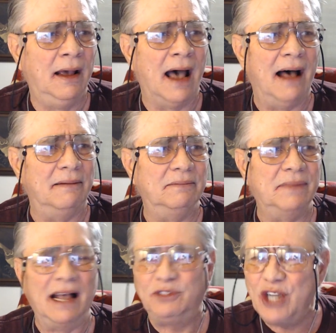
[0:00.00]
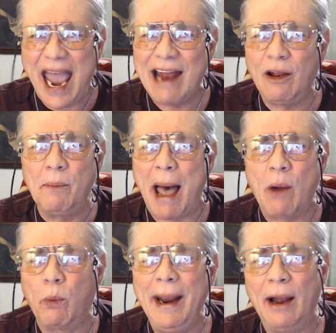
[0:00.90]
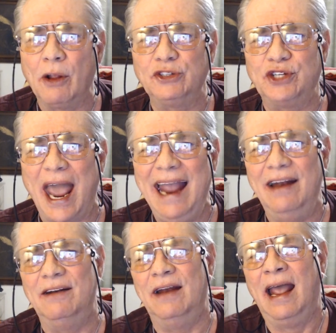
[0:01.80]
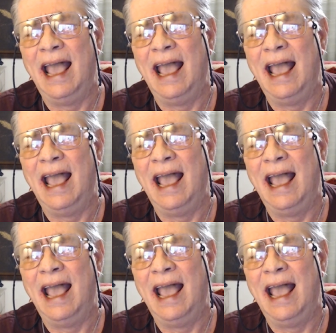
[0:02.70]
a, channel about real estate and